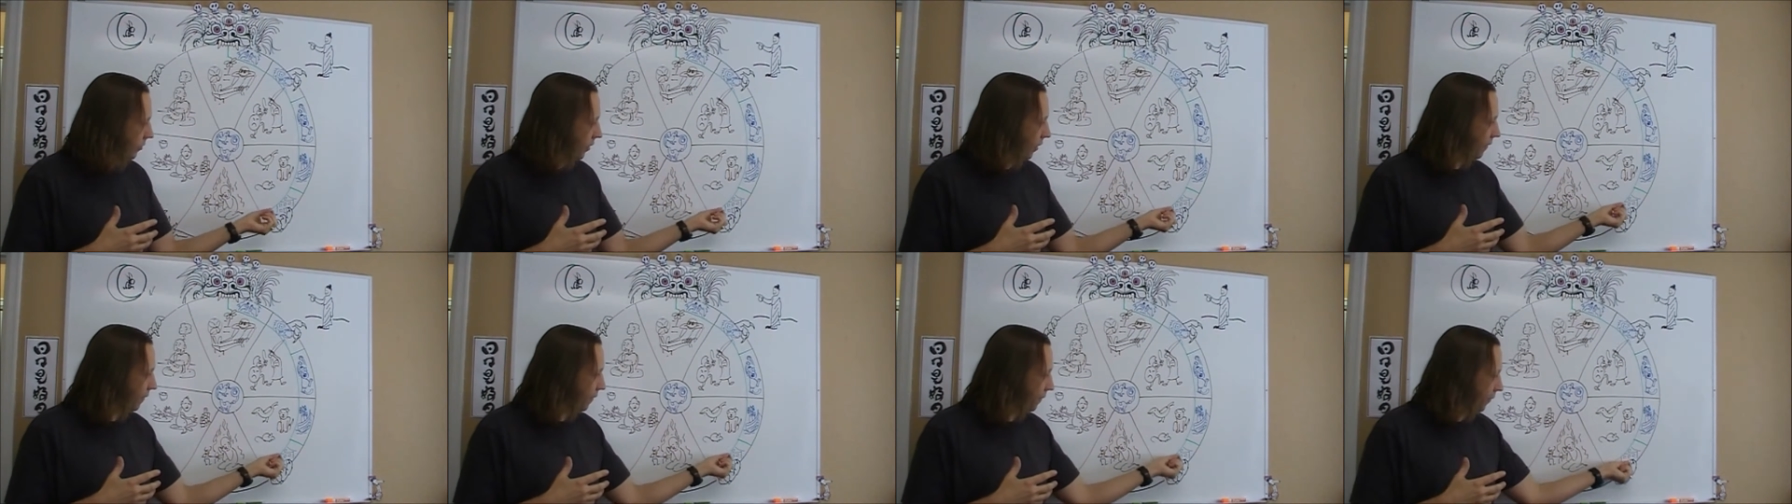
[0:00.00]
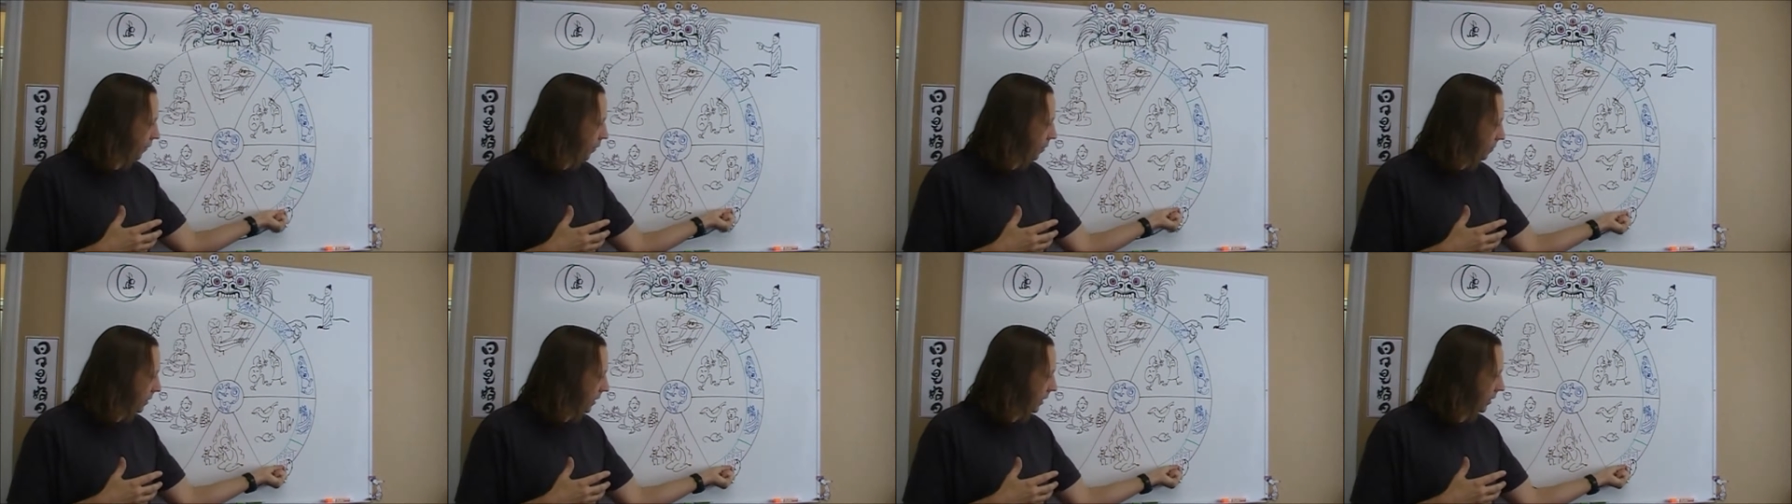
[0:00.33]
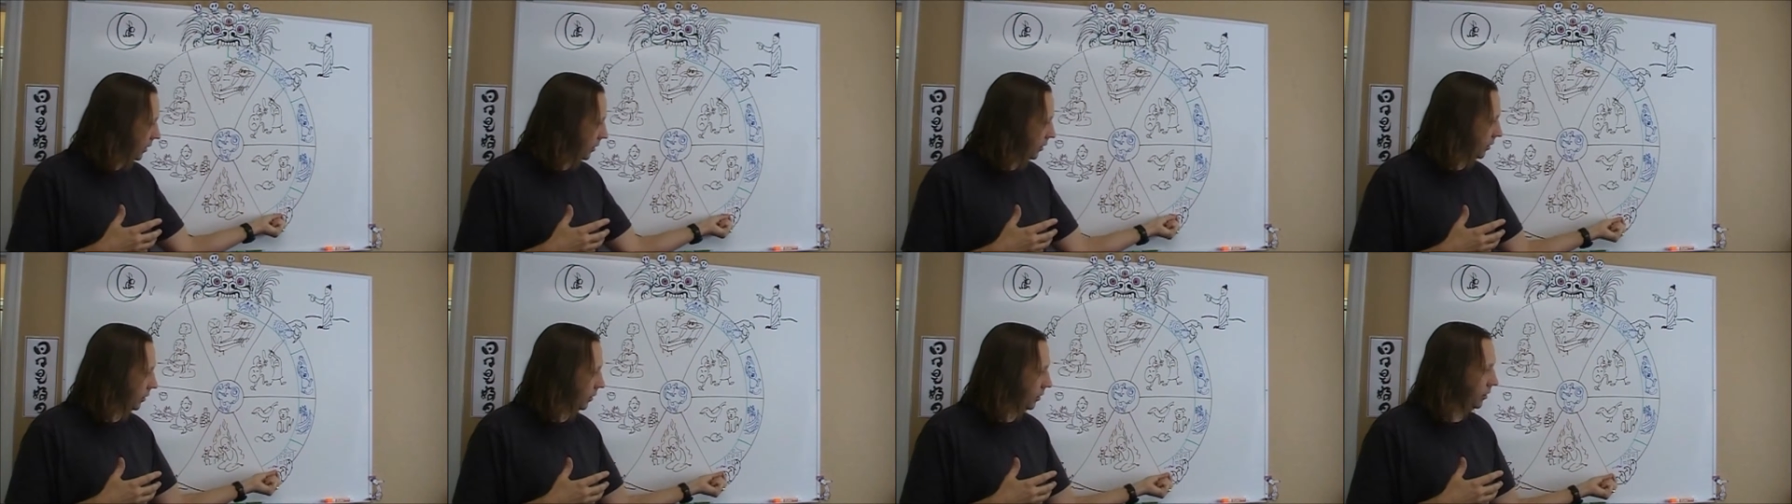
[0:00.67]
From
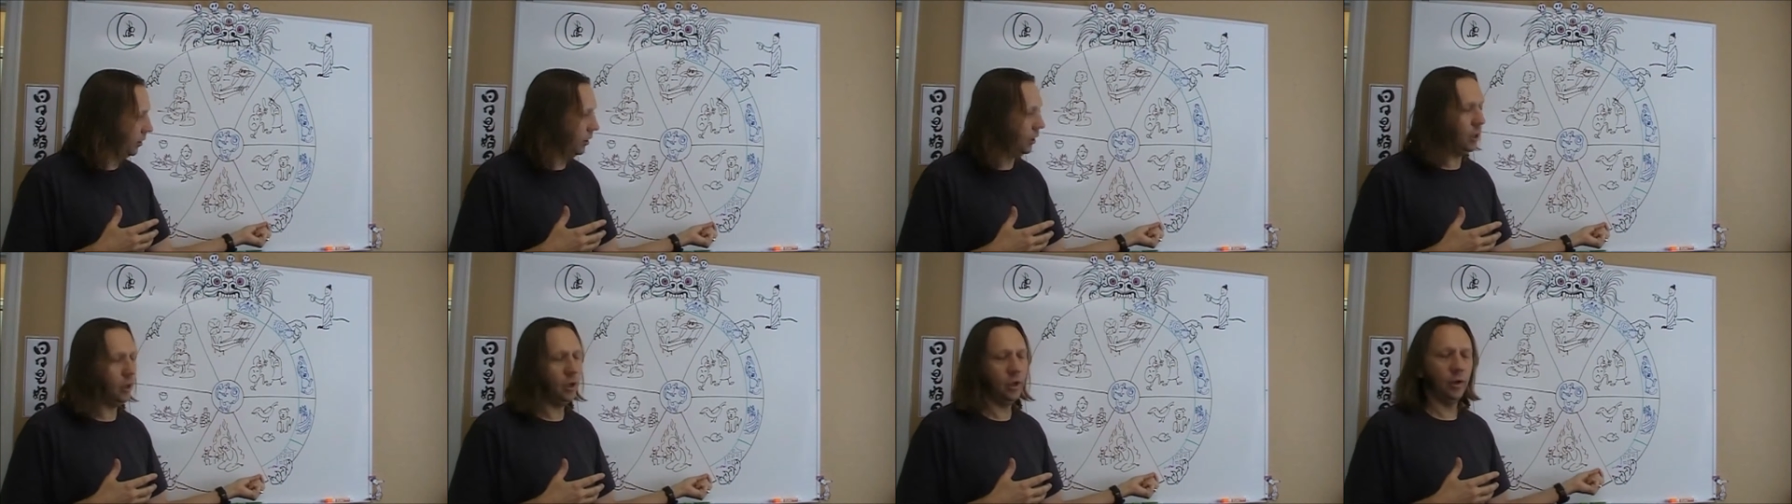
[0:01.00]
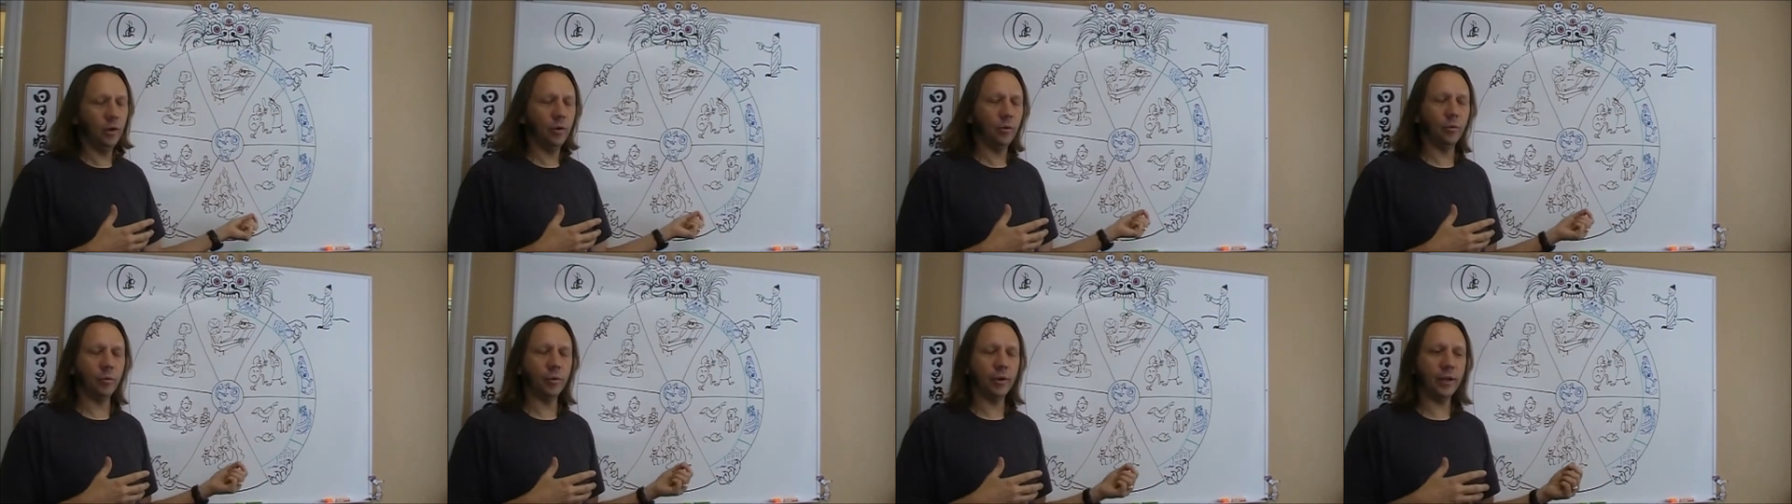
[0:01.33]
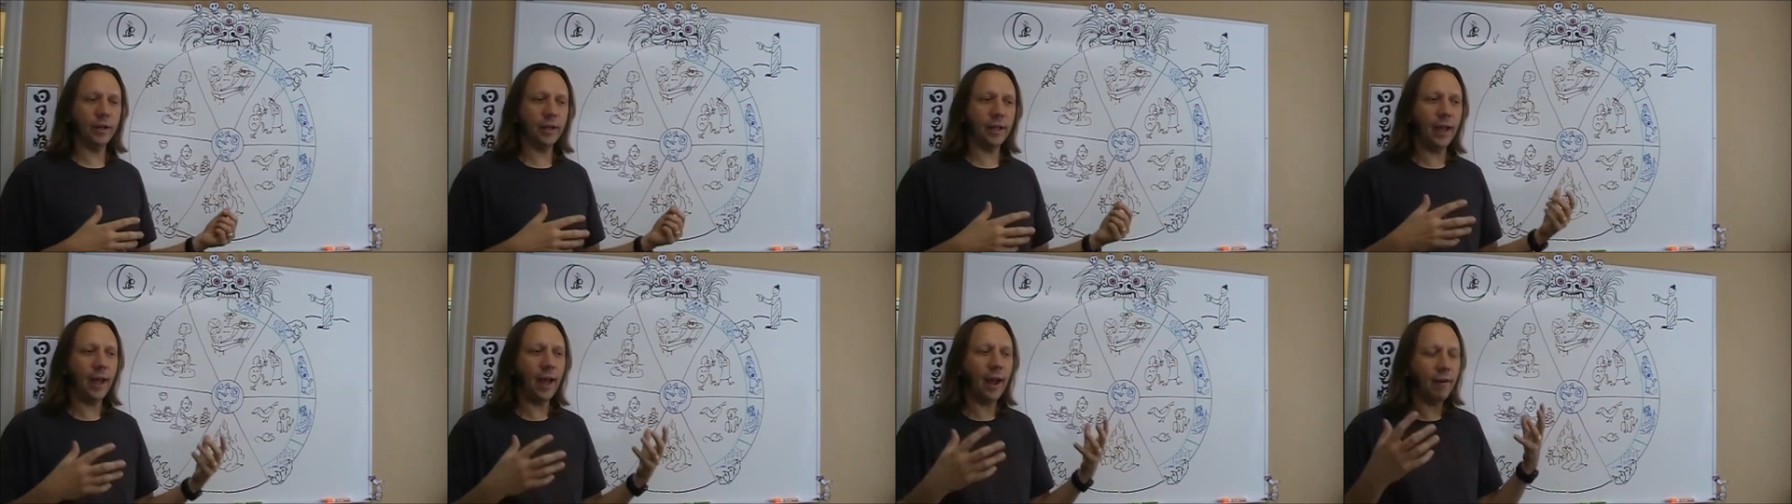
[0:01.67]
here, we're
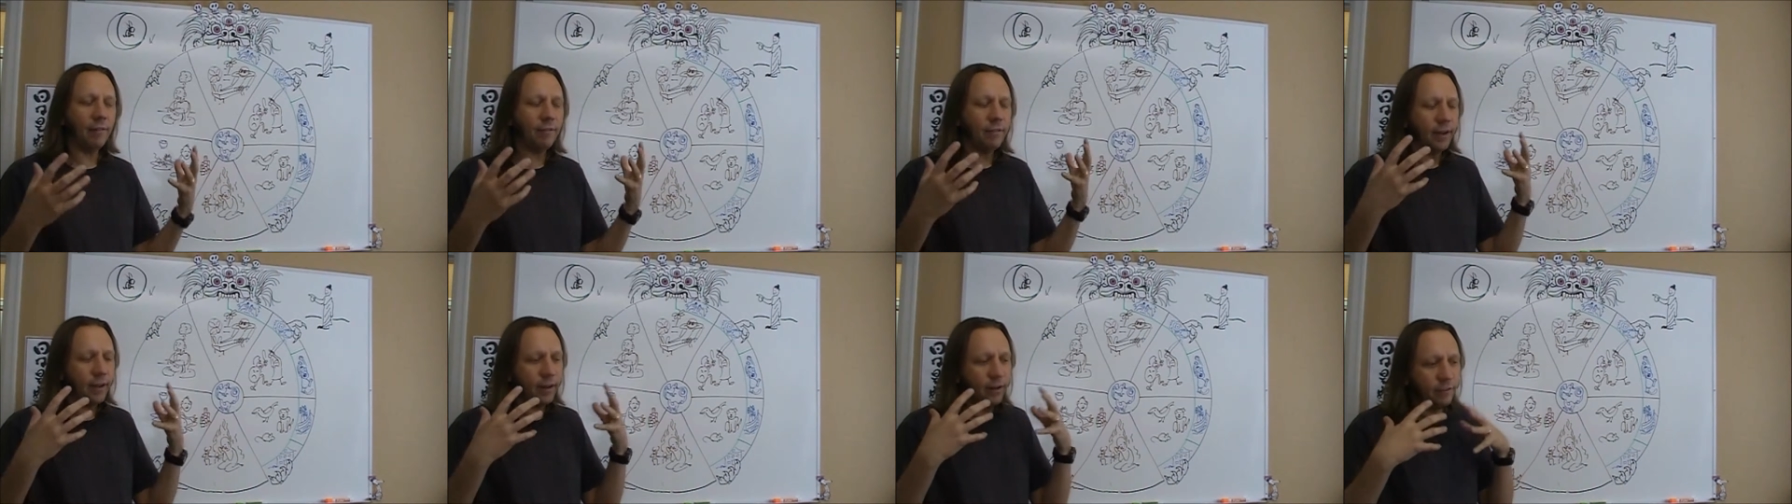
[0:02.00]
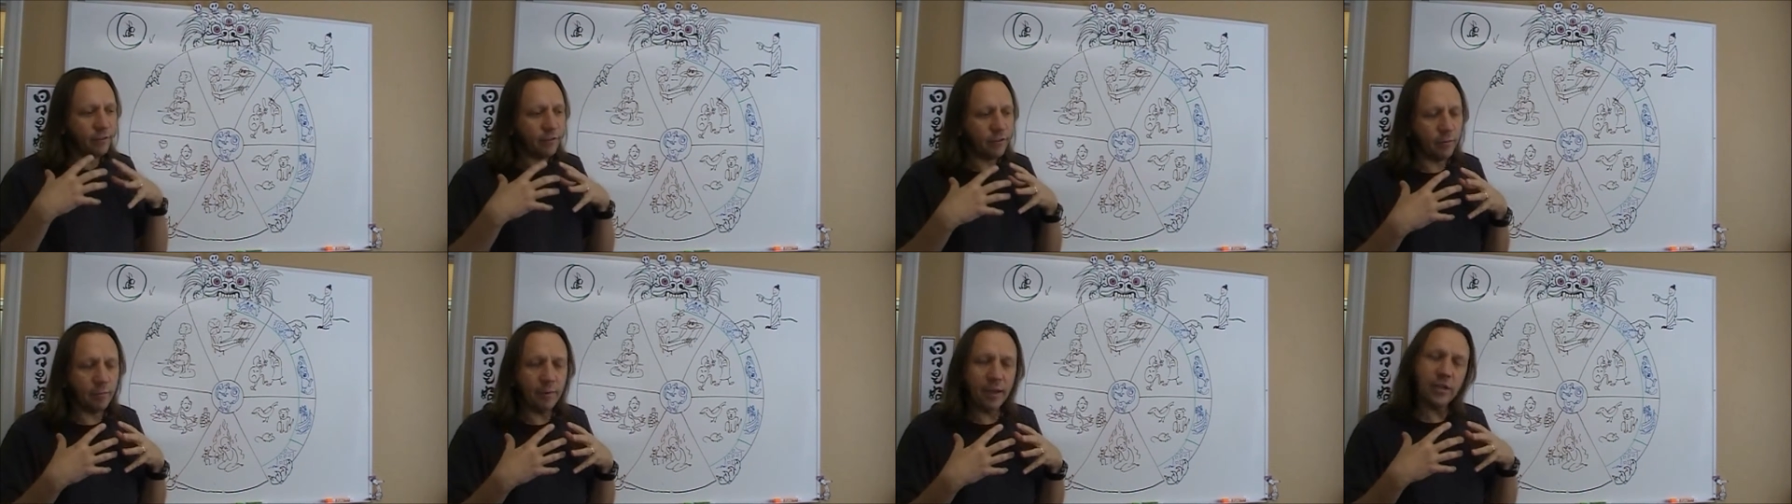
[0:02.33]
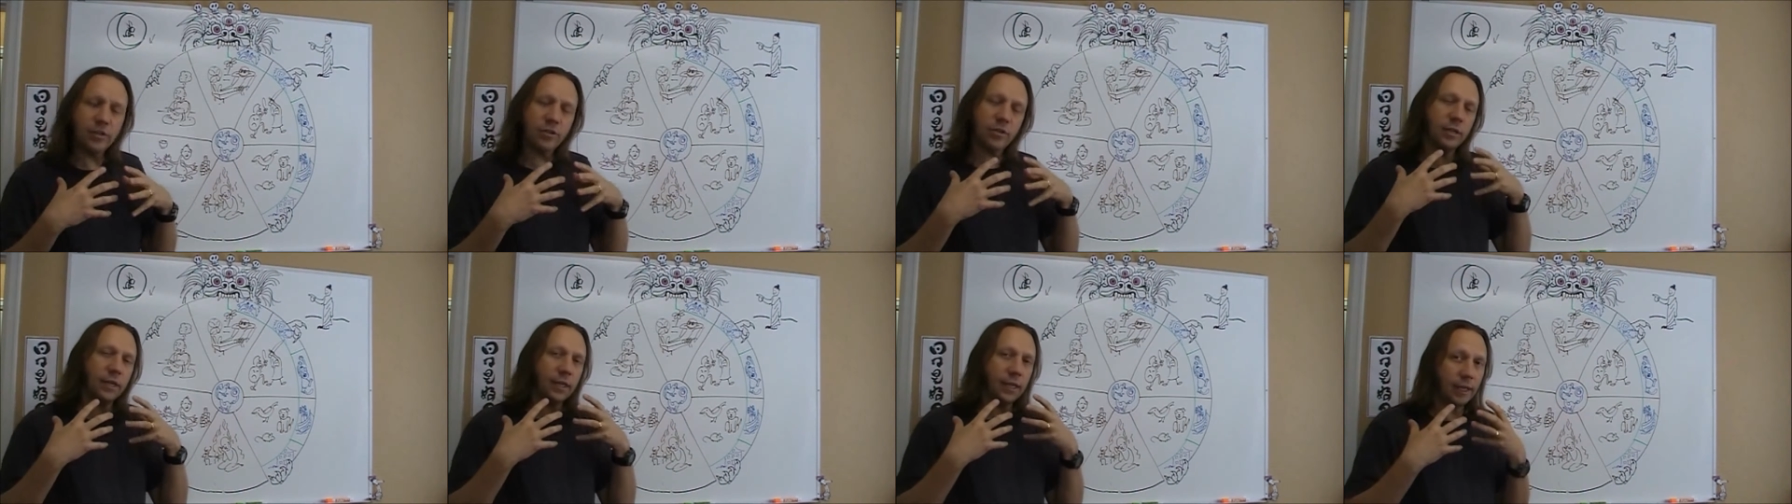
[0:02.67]
going to have that
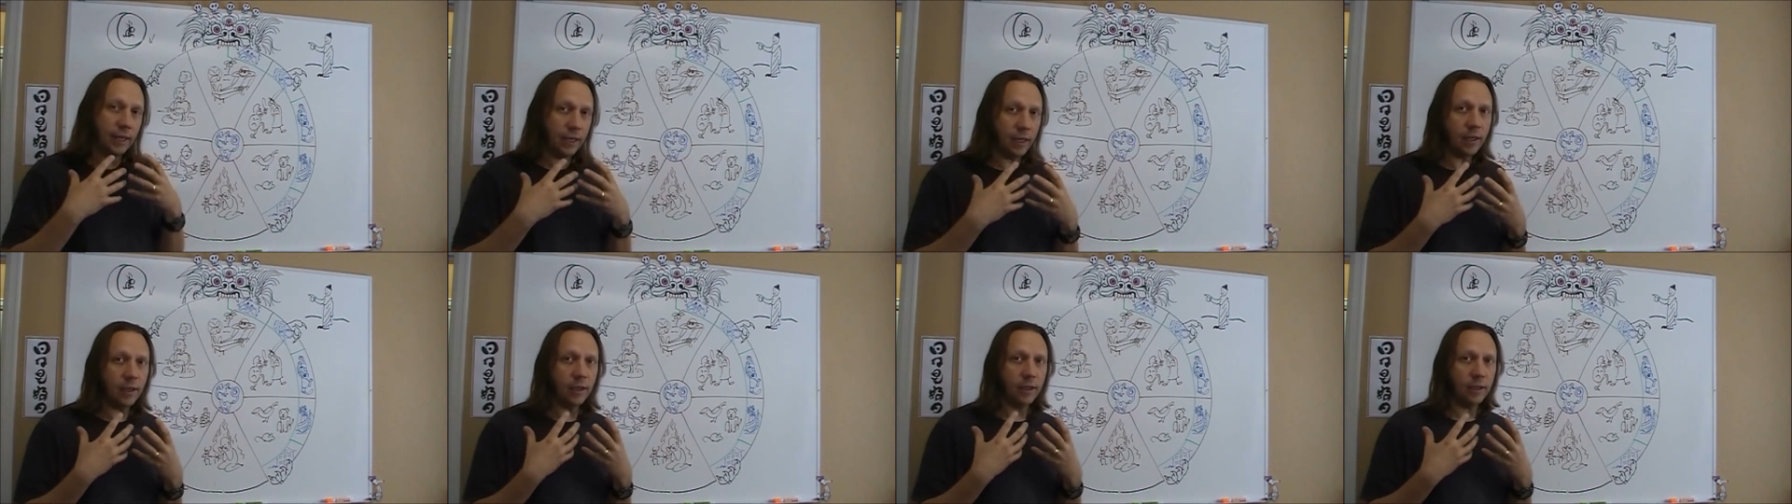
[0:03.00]
information in,